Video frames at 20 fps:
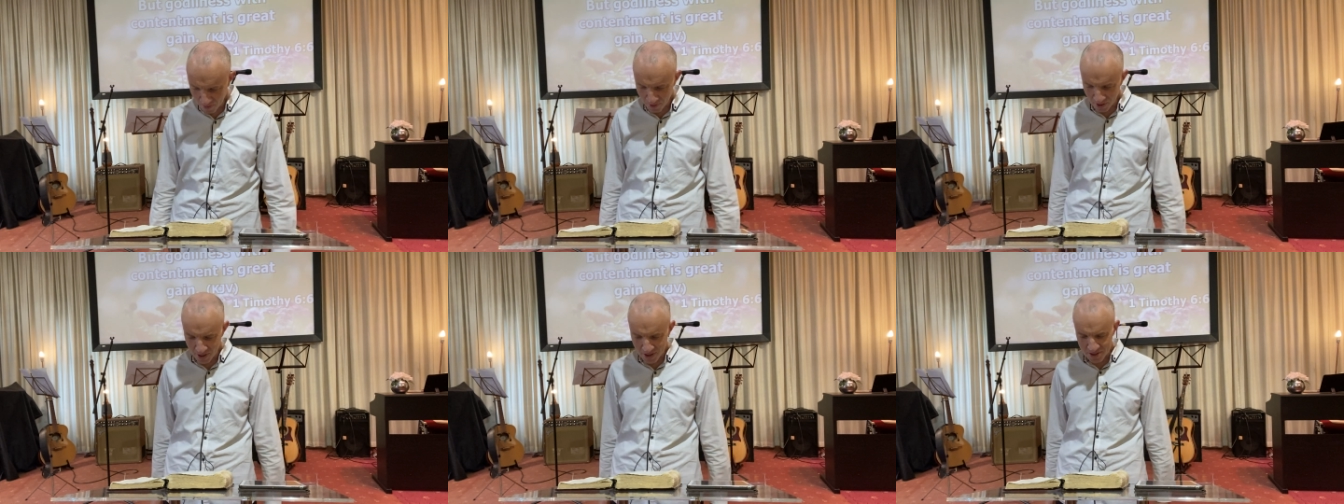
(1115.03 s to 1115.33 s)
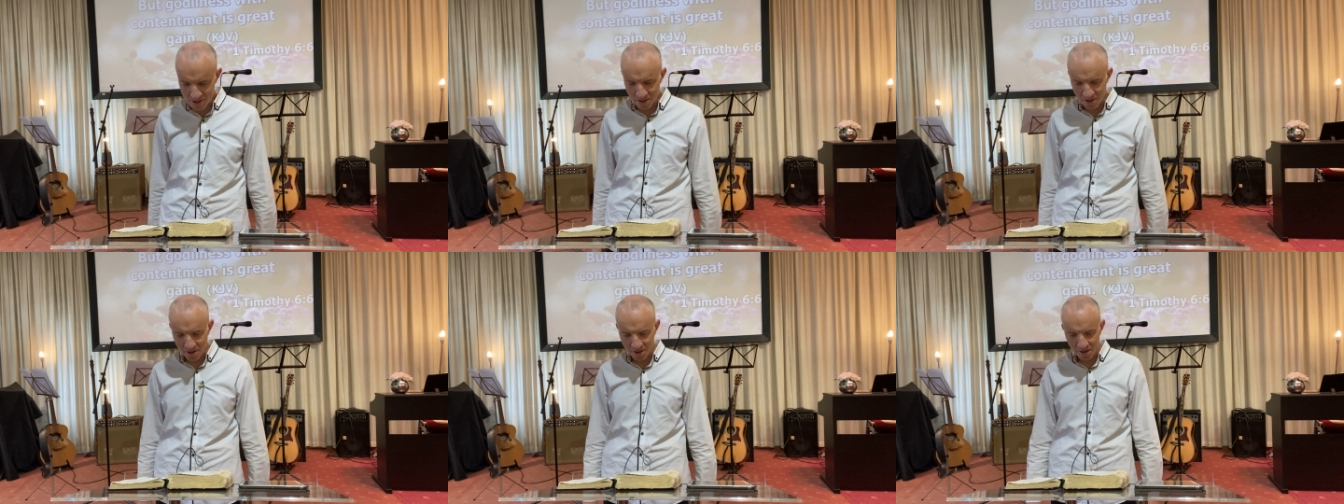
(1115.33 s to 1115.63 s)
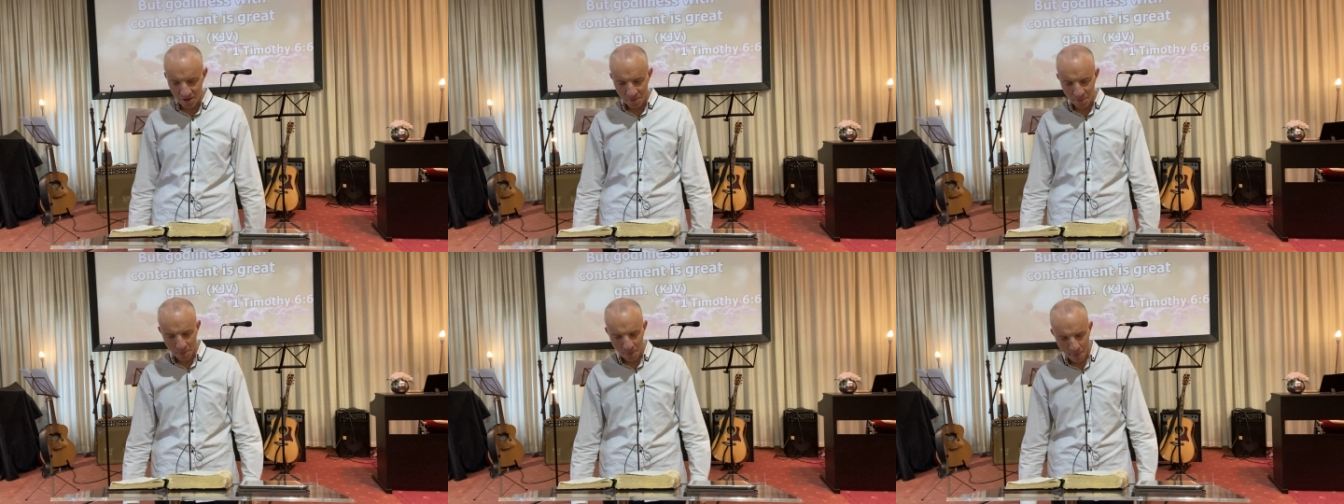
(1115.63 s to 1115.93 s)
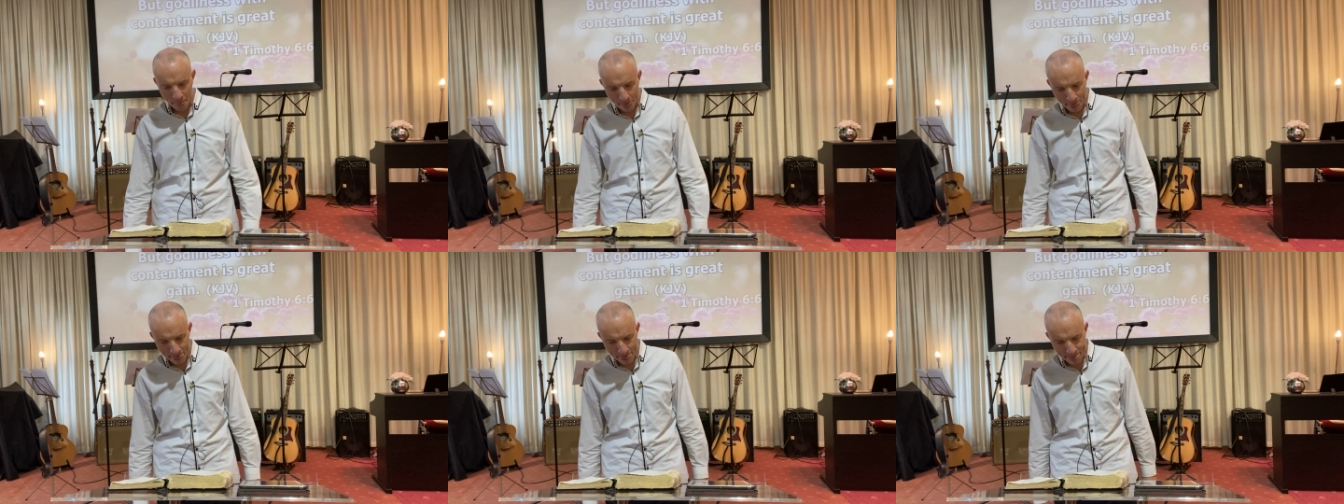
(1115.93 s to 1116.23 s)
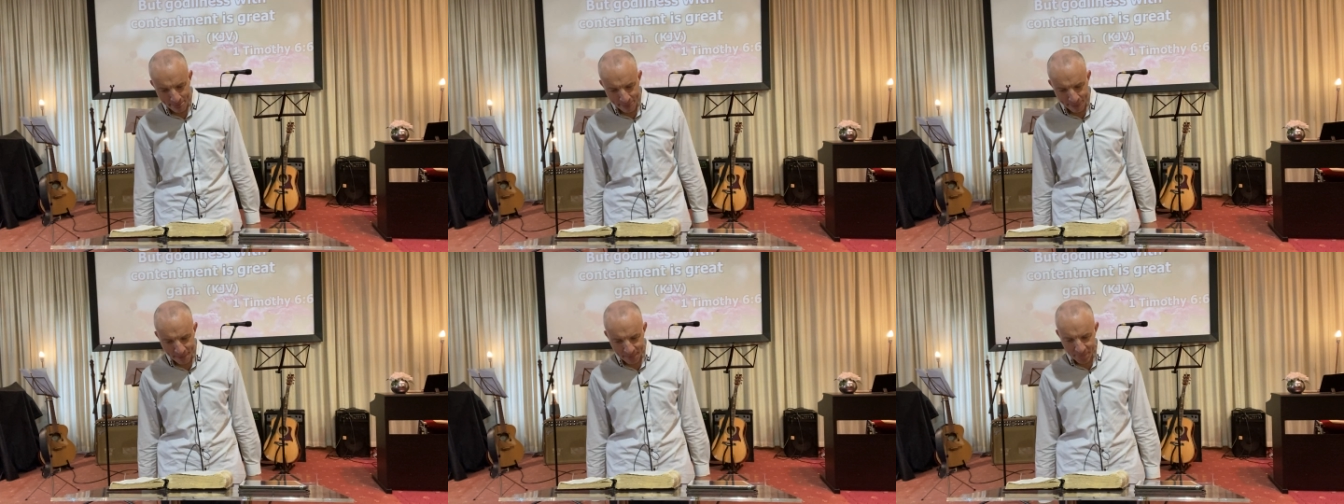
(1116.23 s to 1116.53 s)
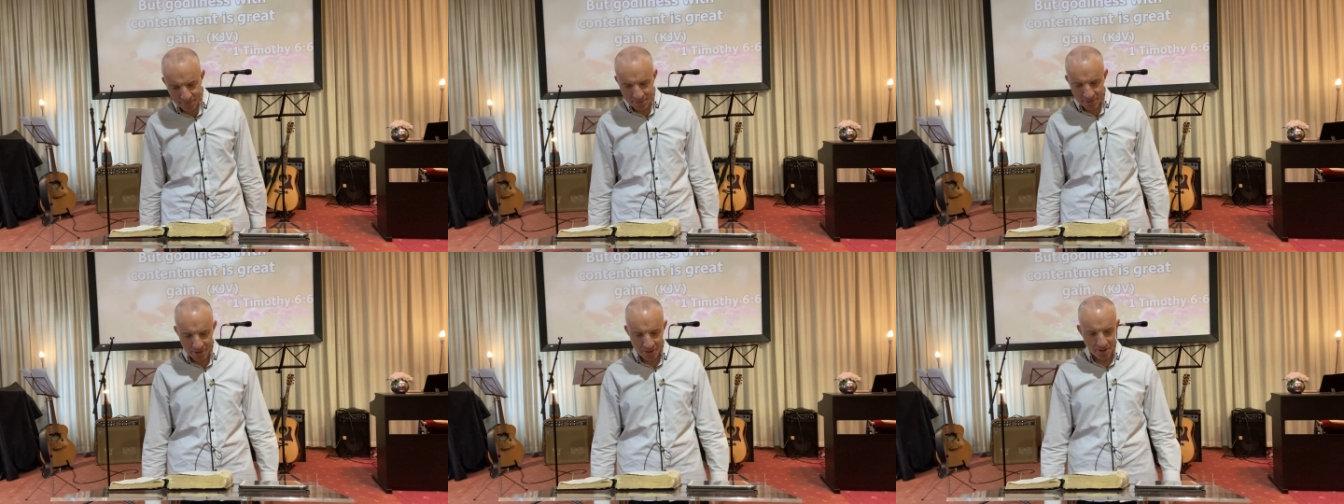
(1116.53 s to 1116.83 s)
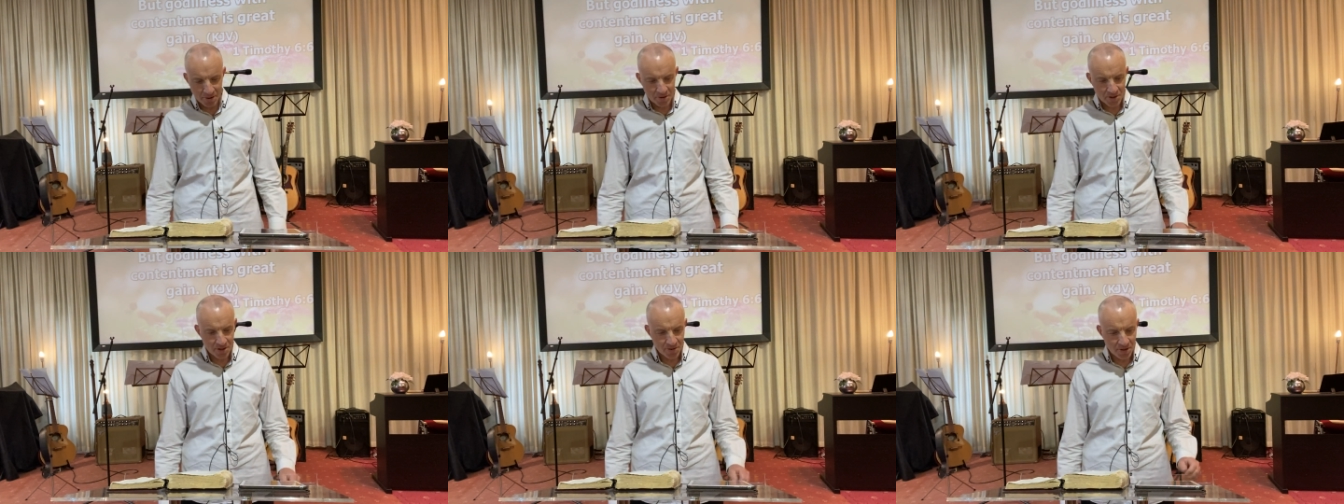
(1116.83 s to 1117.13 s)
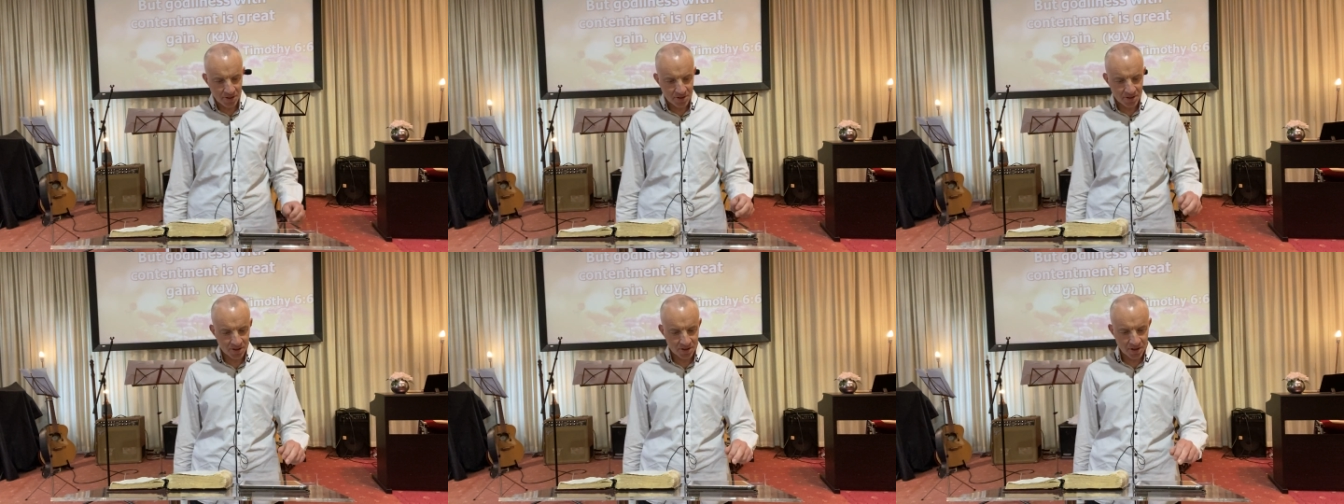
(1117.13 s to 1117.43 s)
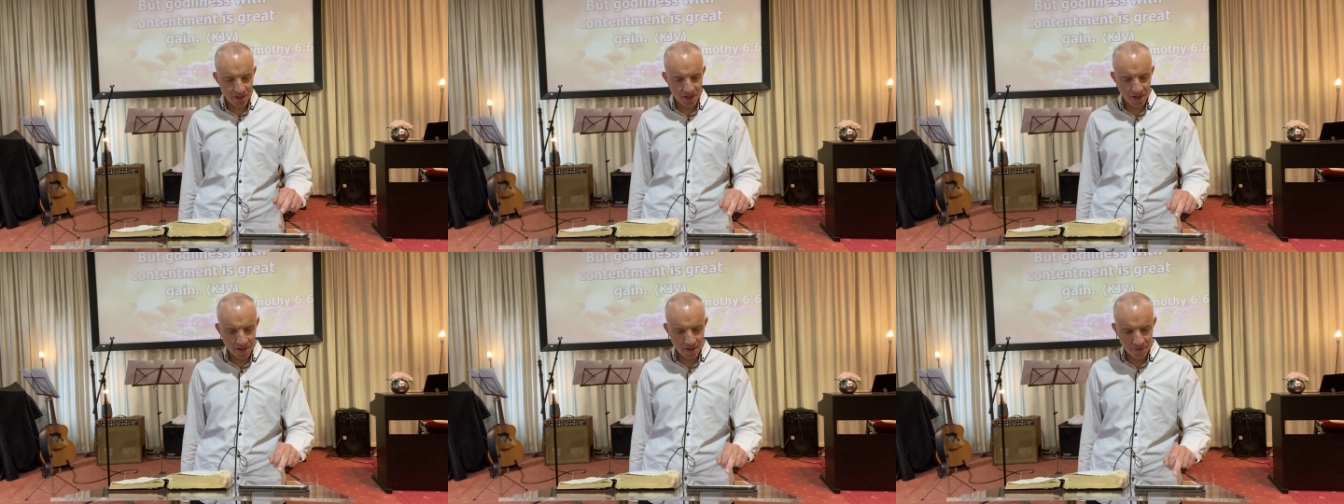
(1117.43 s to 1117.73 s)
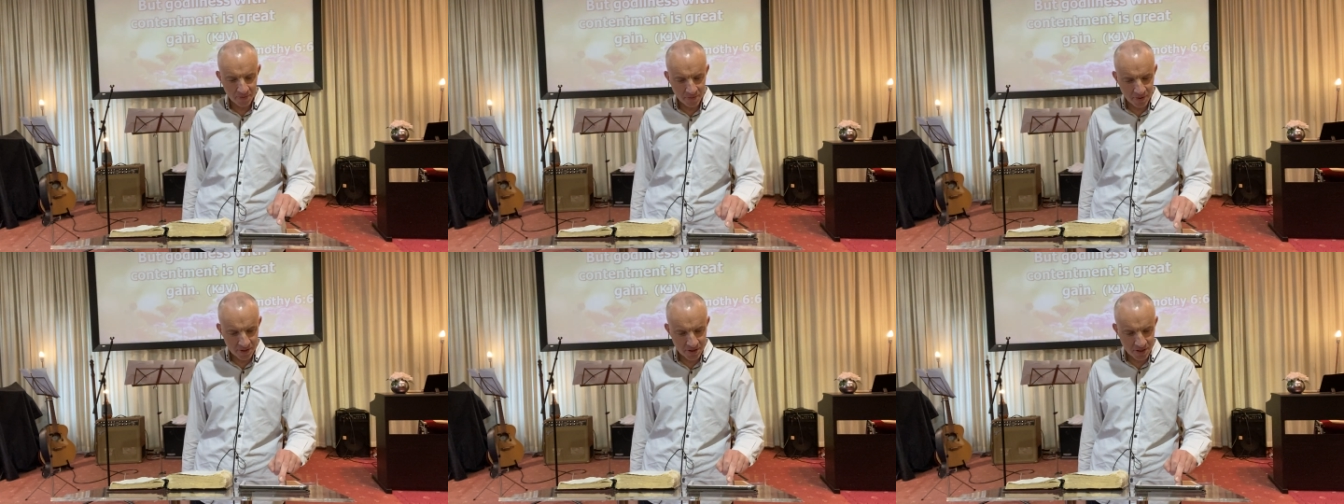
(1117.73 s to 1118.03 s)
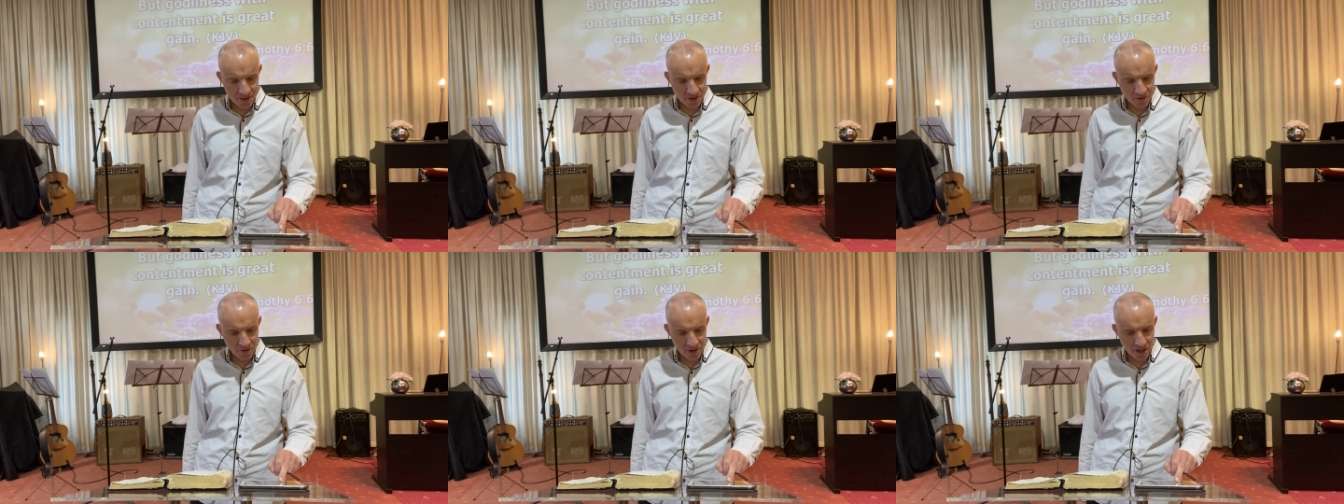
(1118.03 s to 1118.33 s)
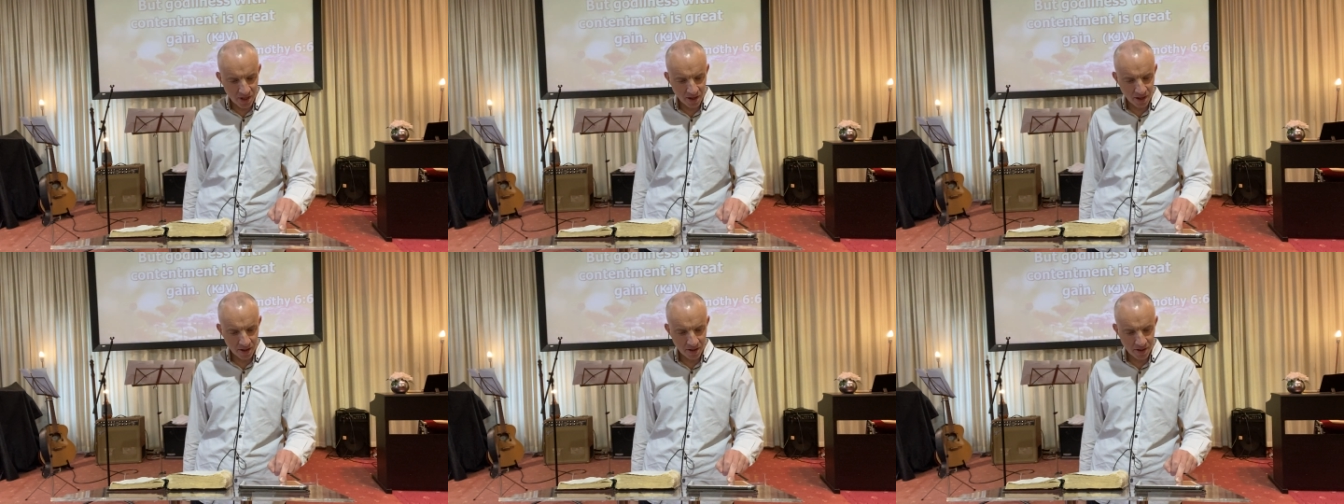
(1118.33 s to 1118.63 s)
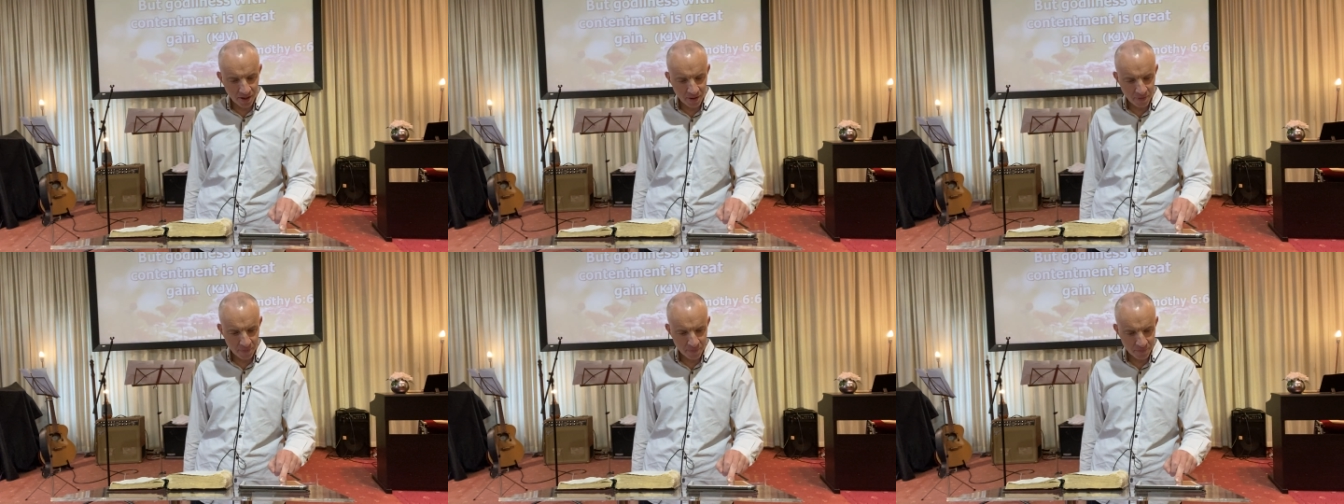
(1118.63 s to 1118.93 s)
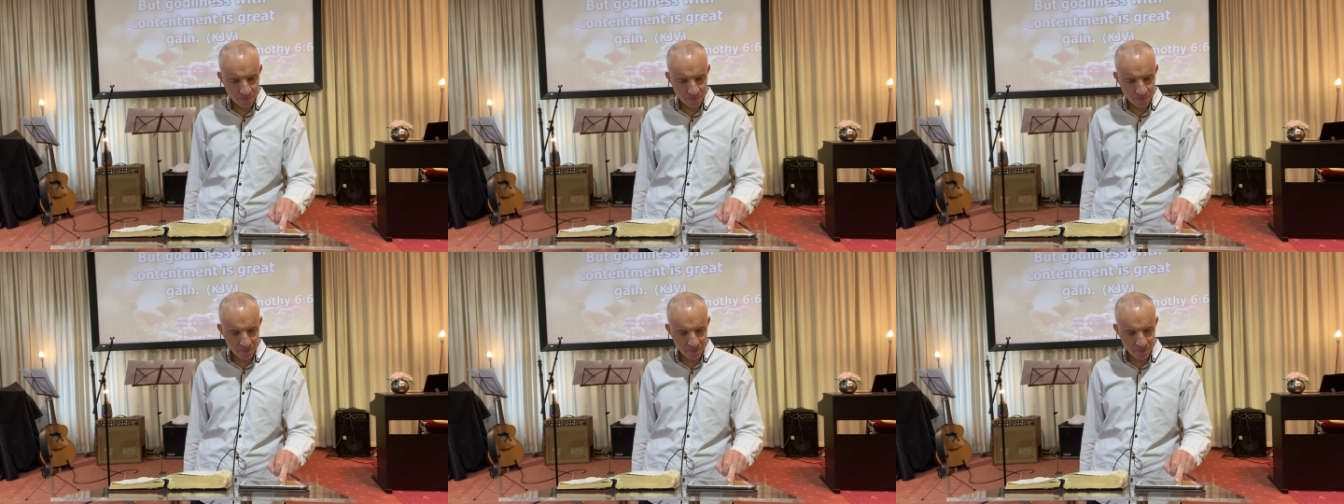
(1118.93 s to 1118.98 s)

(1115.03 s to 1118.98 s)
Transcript: Praise God. You know, so this is a uh, this is a reality.